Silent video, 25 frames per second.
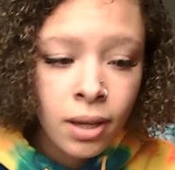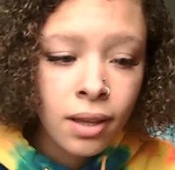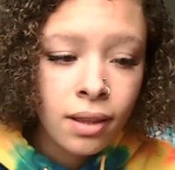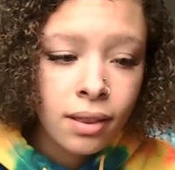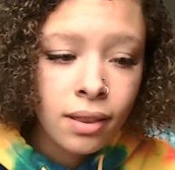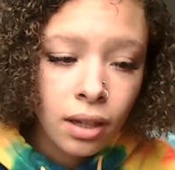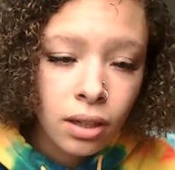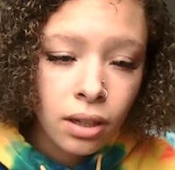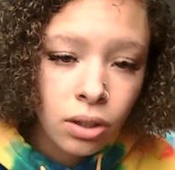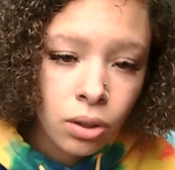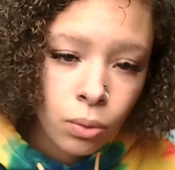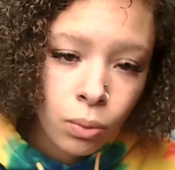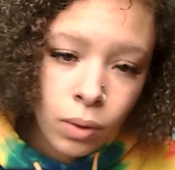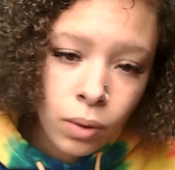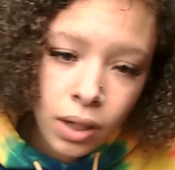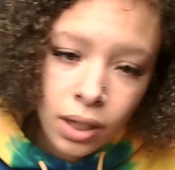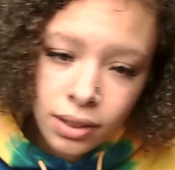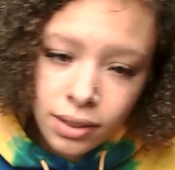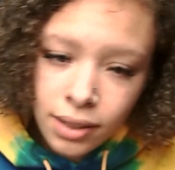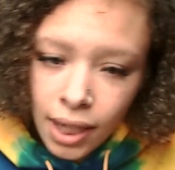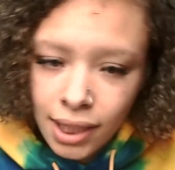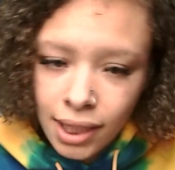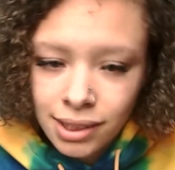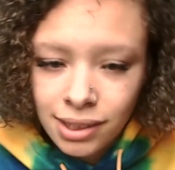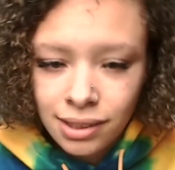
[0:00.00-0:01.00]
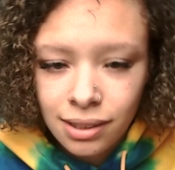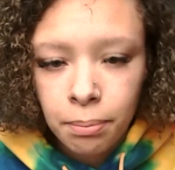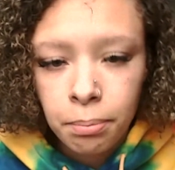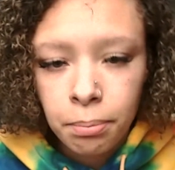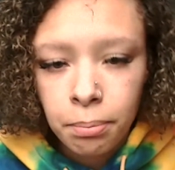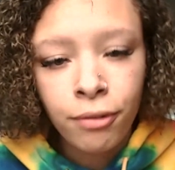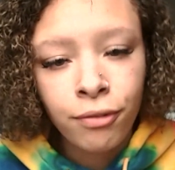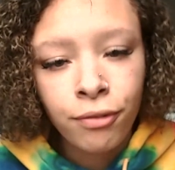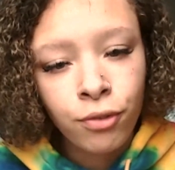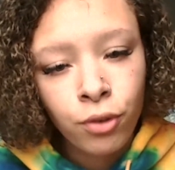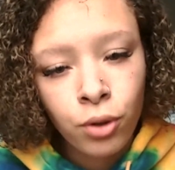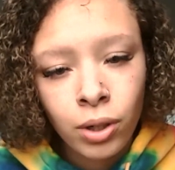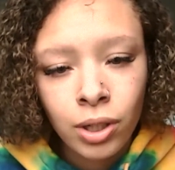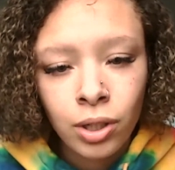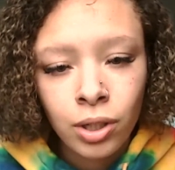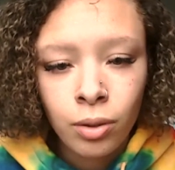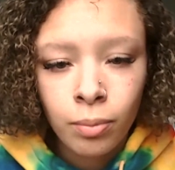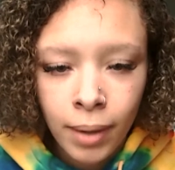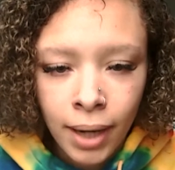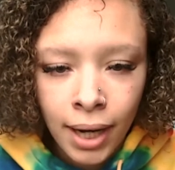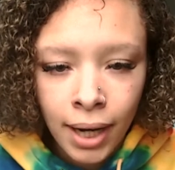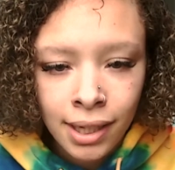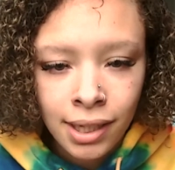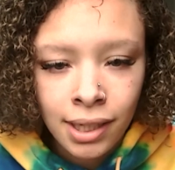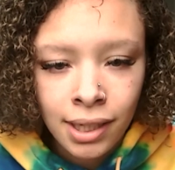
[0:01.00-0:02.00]
that you want to test it before you
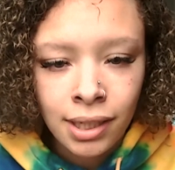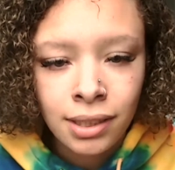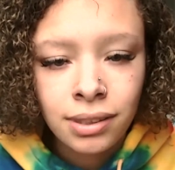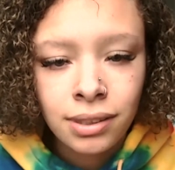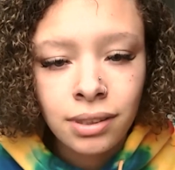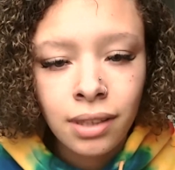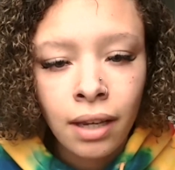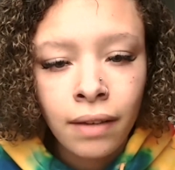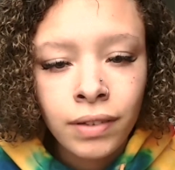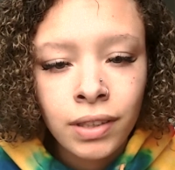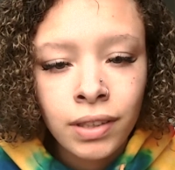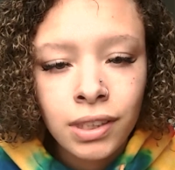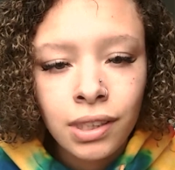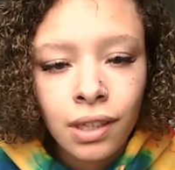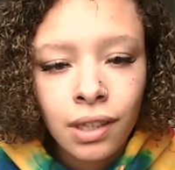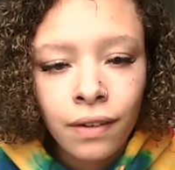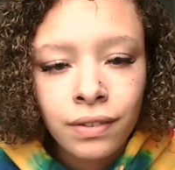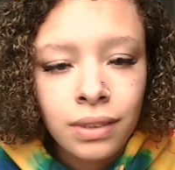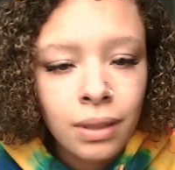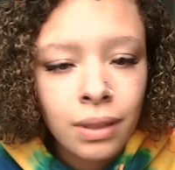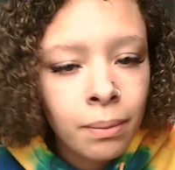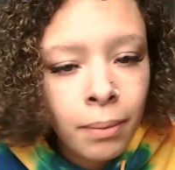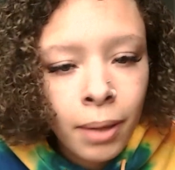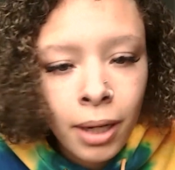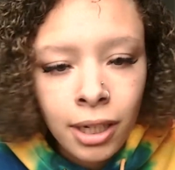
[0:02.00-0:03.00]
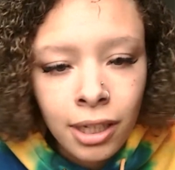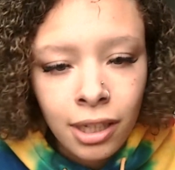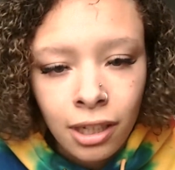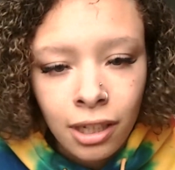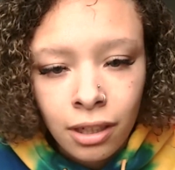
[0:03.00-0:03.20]
buy it. Save yourself some money.